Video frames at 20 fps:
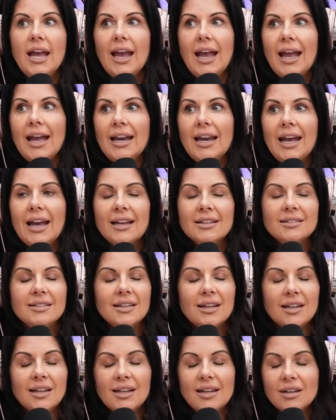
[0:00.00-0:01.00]
And as
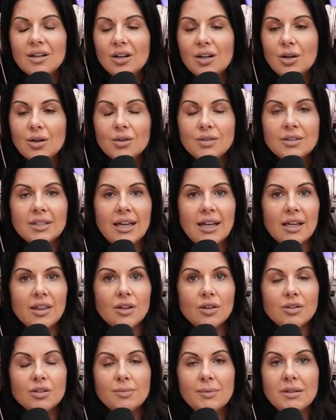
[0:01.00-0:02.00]
it goes, like
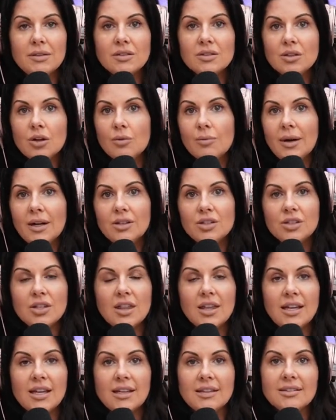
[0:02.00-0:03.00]
there's been so much
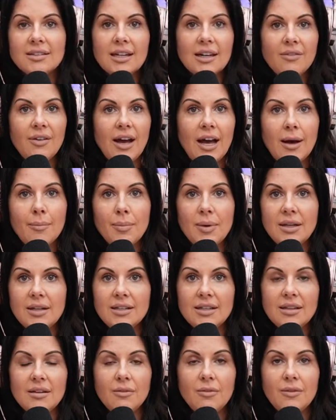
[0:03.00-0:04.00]
things that have
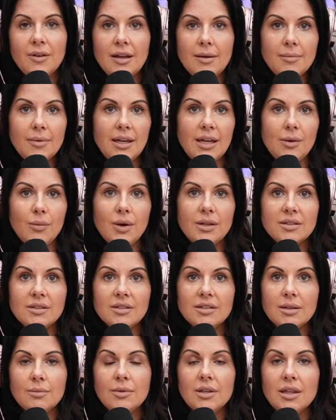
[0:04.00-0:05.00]
happened in the family. It
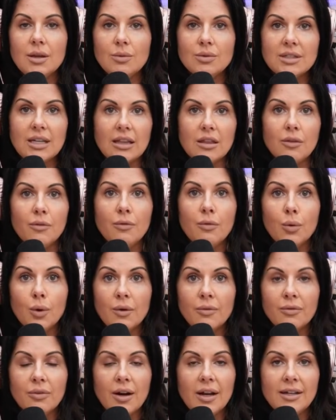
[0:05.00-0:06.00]
wasn't something that was at the
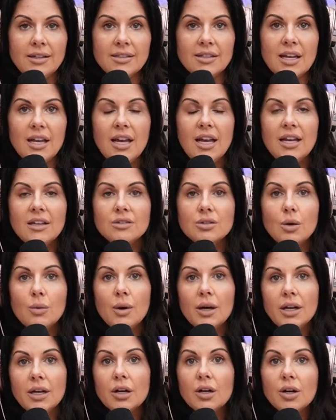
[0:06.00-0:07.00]
forefront. So I
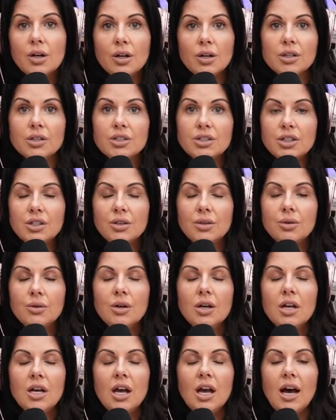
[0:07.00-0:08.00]
want to encourage you
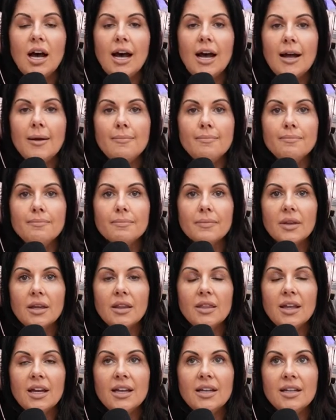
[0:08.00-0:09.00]
that
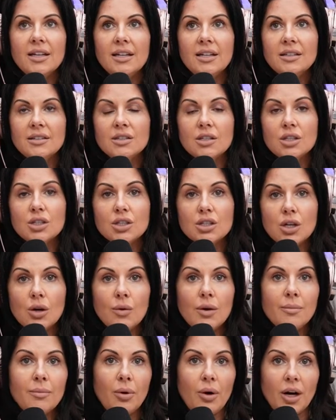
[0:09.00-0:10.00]
it is
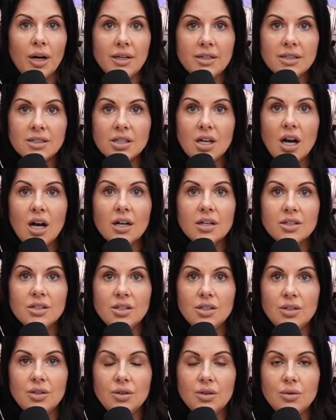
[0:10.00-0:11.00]
so important to talk
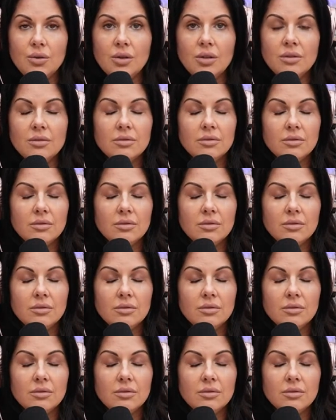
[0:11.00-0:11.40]
to